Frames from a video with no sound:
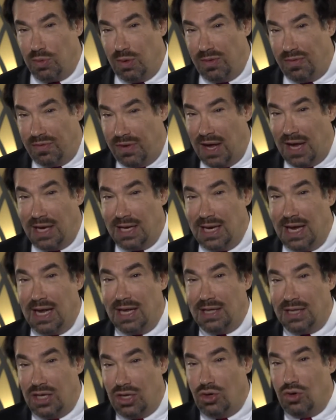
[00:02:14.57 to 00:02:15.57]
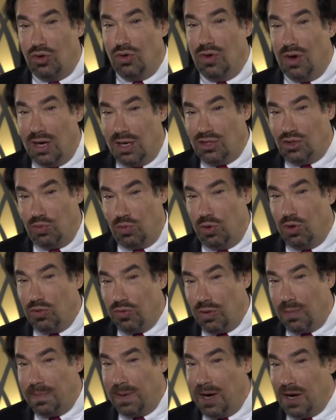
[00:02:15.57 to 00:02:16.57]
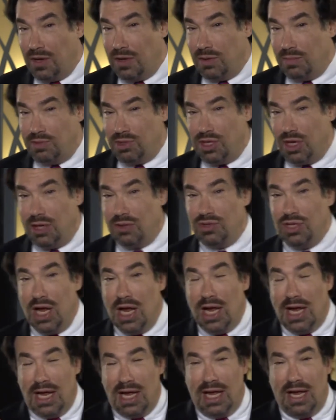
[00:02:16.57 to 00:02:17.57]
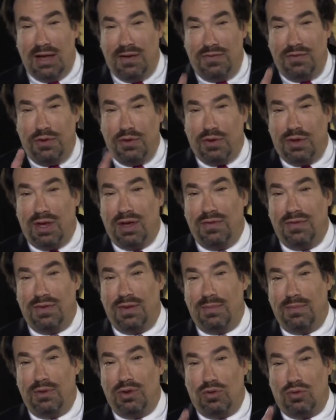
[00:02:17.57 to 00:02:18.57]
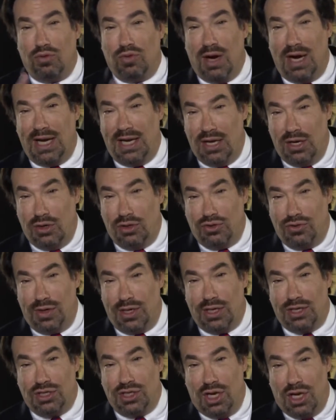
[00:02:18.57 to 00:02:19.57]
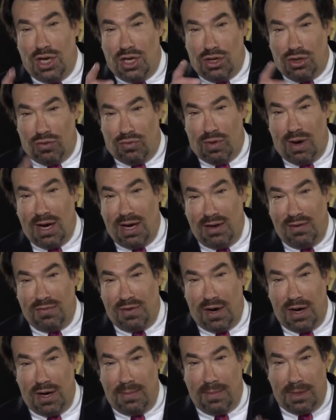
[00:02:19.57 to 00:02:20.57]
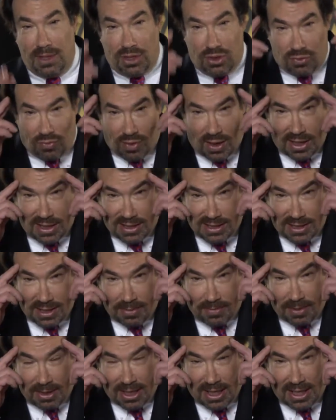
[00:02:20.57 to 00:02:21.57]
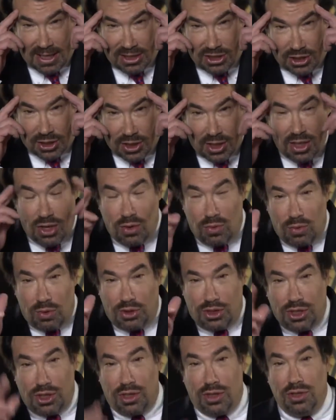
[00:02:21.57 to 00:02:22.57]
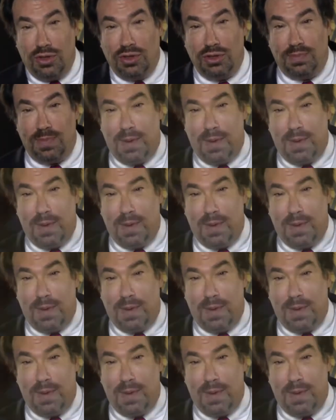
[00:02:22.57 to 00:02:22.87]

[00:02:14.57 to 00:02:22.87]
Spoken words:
We found out that neurons will repair themselves if you give them the right nutrients, the right environment, the right stimulation, which includes,